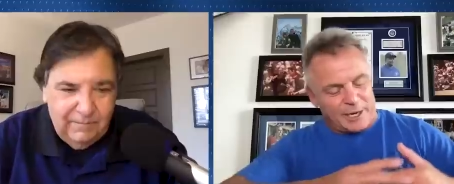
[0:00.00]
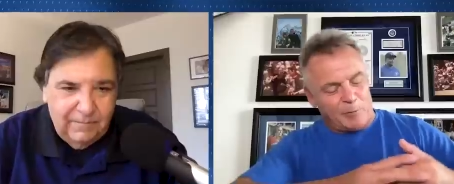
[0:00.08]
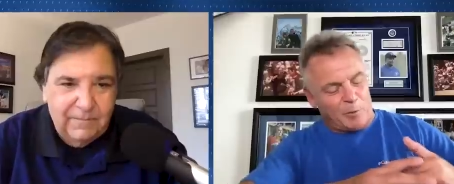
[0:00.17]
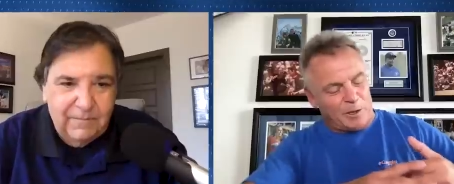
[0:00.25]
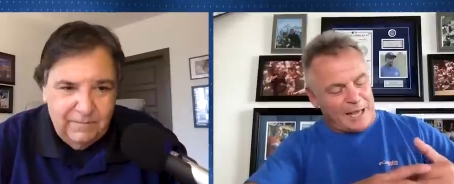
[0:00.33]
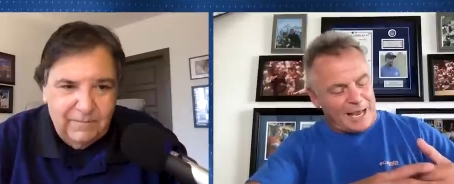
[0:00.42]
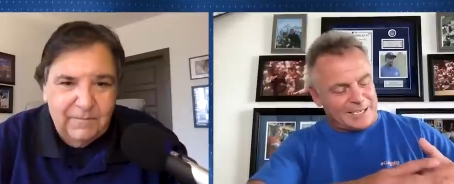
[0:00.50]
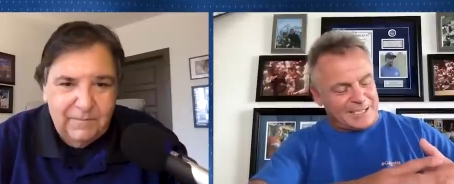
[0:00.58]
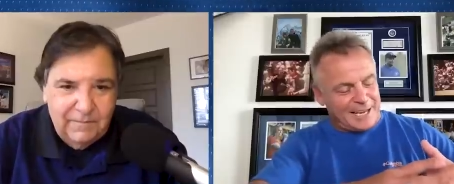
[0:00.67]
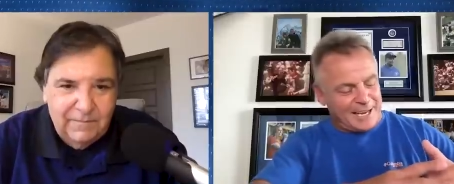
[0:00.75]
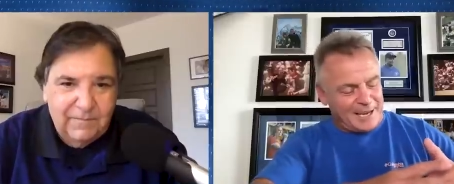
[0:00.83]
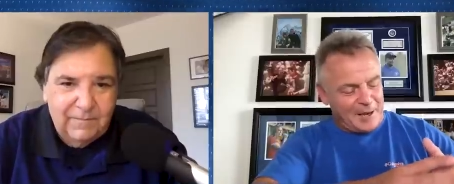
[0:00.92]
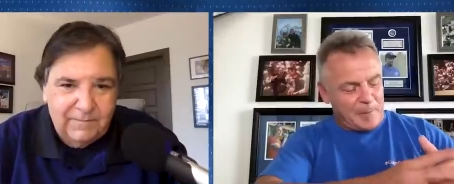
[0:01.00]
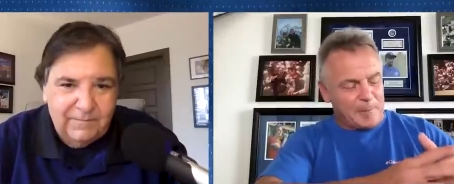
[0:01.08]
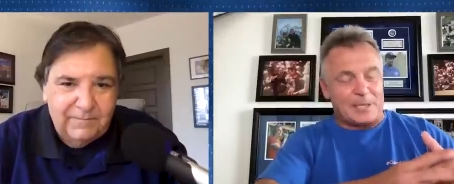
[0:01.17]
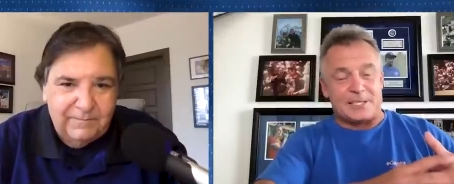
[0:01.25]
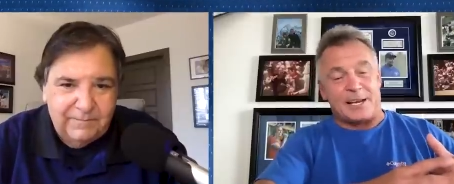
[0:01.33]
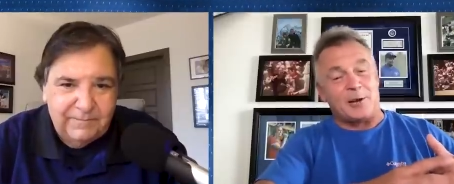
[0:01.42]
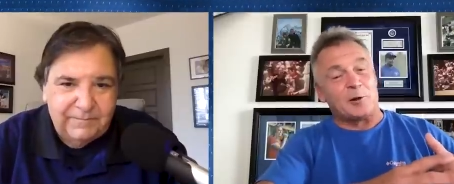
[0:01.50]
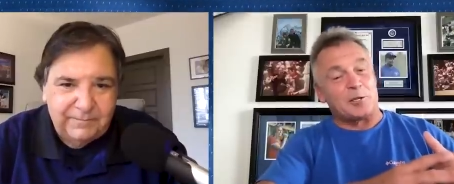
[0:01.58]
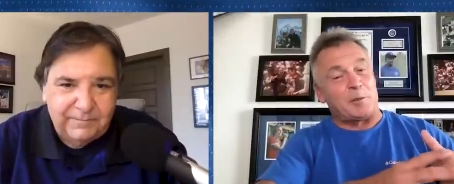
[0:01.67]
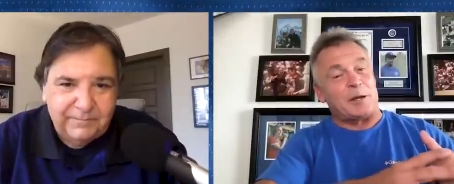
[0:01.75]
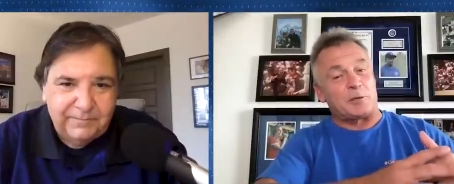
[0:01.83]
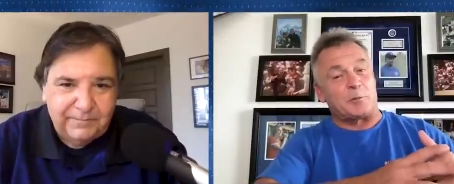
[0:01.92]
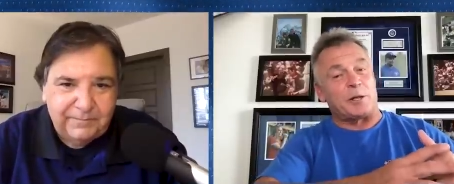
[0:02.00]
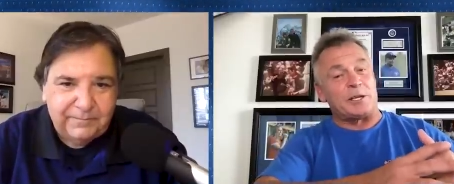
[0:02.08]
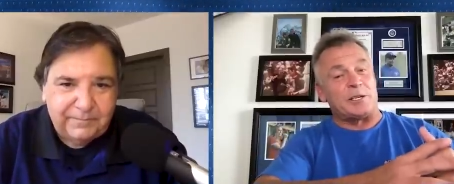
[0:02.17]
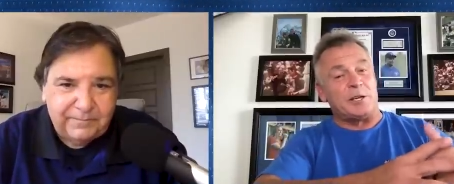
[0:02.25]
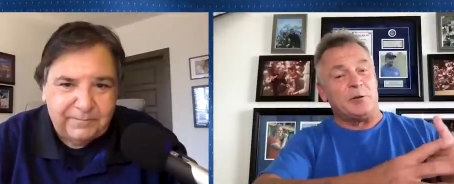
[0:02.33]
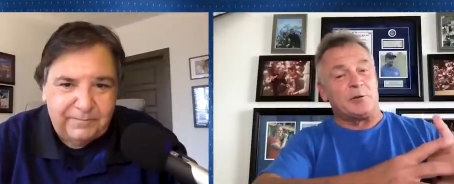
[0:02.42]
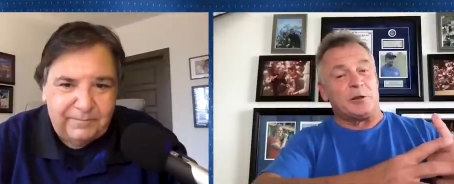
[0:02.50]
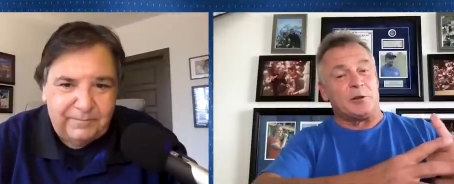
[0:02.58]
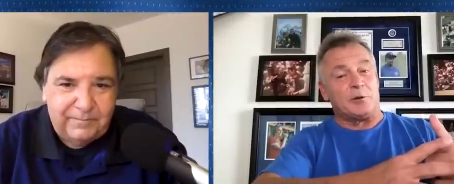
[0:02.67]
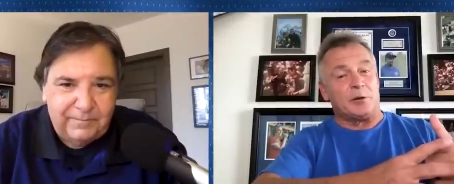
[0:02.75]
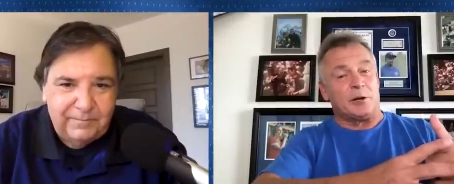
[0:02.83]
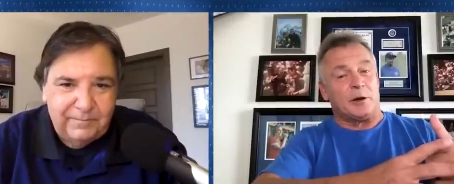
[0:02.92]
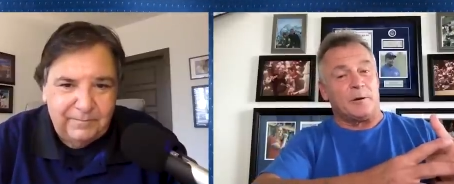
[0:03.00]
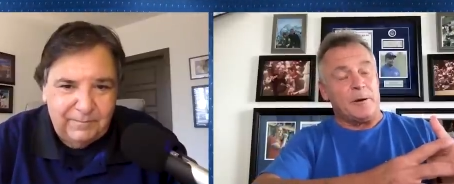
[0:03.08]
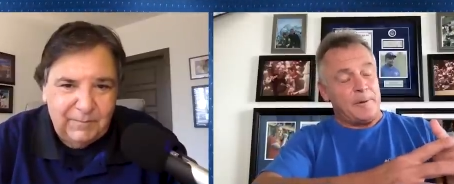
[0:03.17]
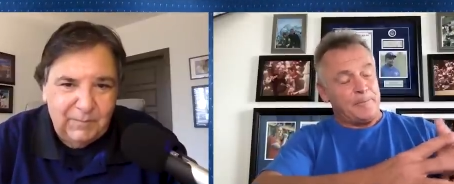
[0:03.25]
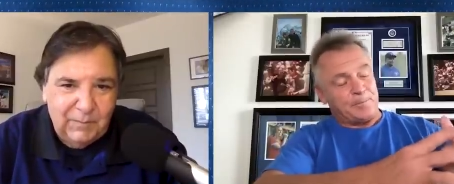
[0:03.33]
Speaker 1: and last thing, because I know it's a special place to you too, you know.